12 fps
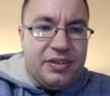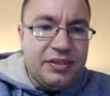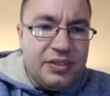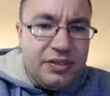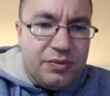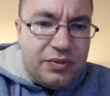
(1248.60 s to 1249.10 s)

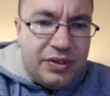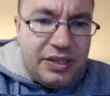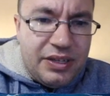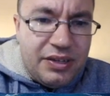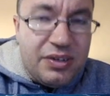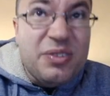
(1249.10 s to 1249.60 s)
This one
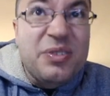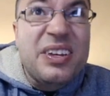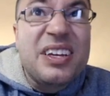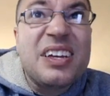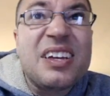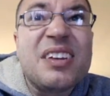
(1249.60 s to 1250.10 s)
here
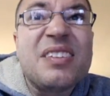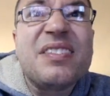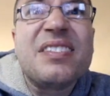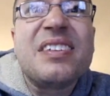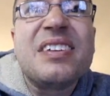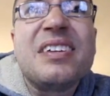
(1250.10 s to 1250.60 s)
we have,
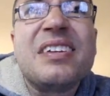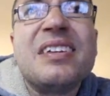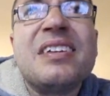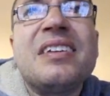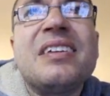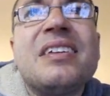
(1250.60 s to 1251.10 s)

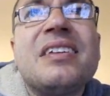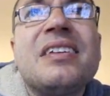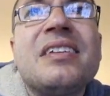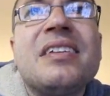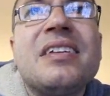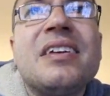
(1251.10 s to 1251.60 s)

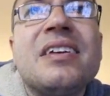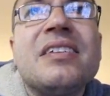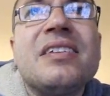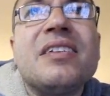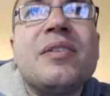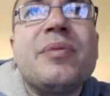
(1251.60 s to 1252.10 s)
yeah,
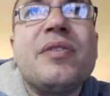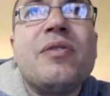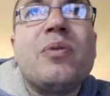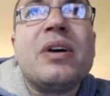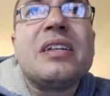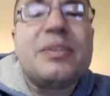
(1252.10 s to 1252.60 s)
there's a little bit of
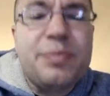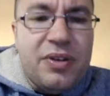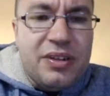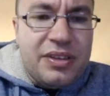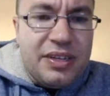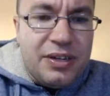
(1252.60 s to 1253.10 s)
a white
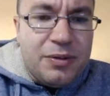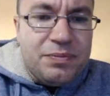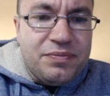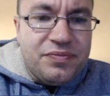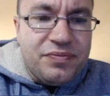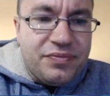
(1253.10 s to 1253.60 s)
spot
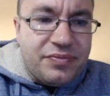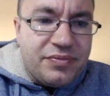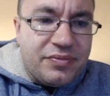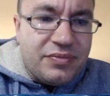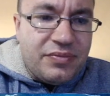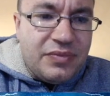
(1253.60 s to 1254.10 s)
there,
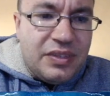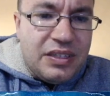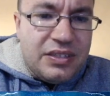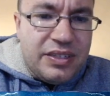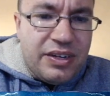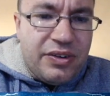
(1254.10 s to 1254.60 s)

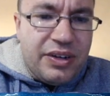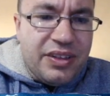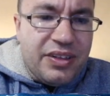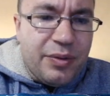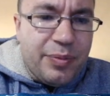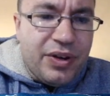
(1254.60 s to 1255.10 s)
centering a
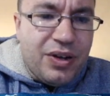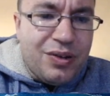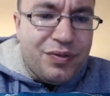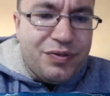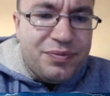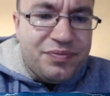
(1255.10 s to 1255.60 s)
little bit
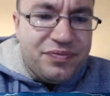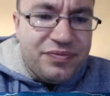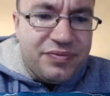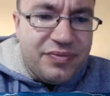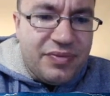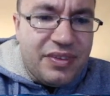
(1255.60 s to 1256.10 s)
off.
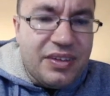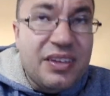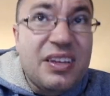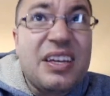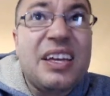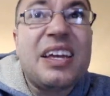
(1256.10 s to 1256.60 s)

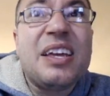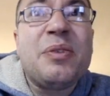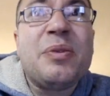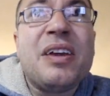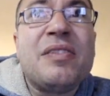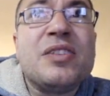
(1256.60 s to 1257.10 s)
Hey,
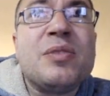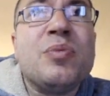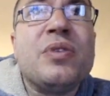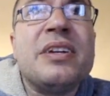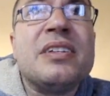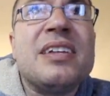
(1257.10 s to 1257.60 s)
we have a
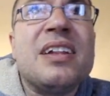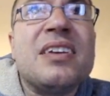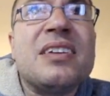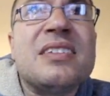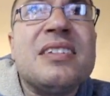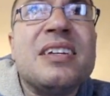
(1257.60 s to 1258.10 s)
Sabrina's
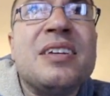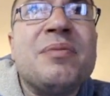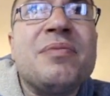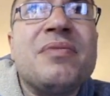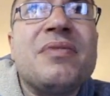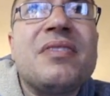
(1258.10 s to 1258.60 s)

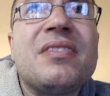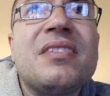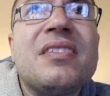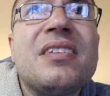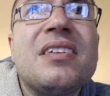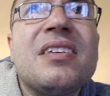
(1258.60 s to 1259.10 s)
Alakazam
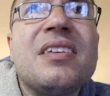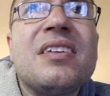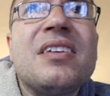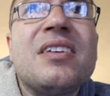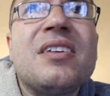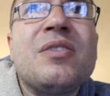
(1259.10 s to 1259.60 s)

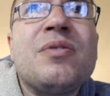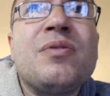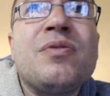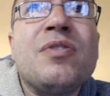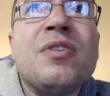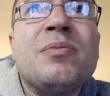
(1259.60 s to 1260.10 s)

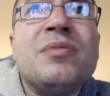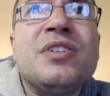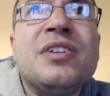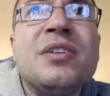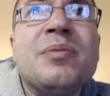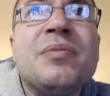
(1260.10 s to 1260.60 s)
from
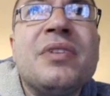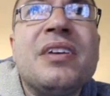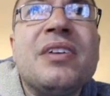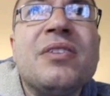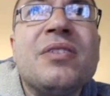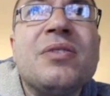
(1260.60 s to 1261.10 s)
Gym
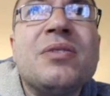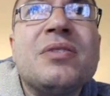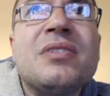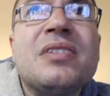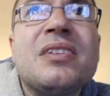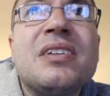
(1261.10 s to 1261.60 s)

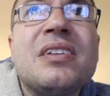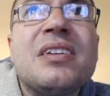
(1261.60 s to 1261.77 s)
Heroes.